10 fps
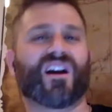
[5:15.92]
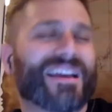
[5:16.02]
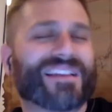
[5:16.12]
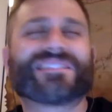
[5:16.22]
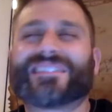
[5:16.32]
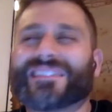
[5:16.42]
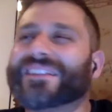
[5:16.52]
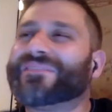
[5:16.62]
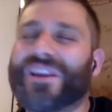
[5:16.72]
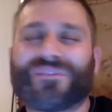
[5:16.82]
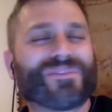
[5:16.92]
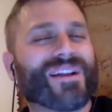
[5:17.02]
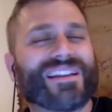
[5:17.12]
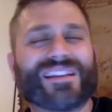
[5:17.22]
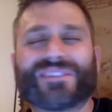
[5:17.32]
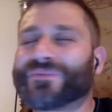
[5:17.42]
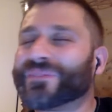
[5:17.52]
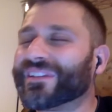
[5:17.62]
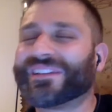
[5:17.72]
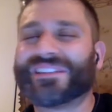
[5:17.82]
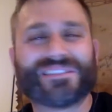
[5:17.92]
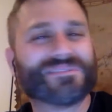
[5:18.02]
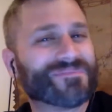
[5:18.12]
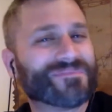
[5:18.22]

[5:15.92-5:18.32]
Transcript: yeah it's yeah. It, so it's really look,